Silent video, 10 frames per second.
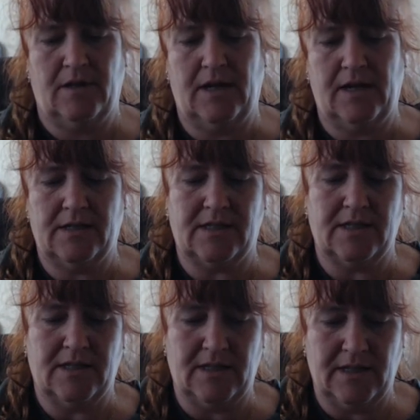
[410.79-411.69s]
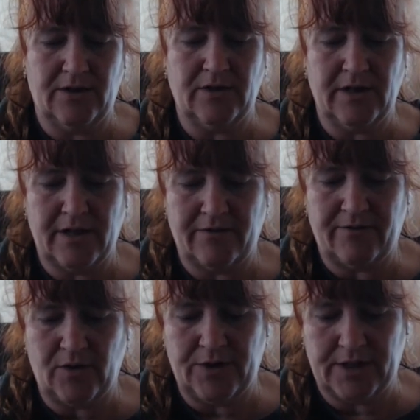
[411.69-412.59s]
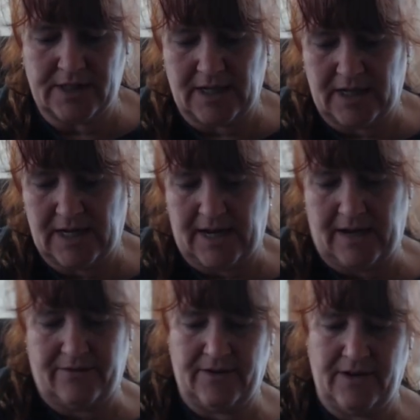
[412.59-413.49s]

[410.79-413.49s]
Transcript: and it's literally going to fold this thing in half.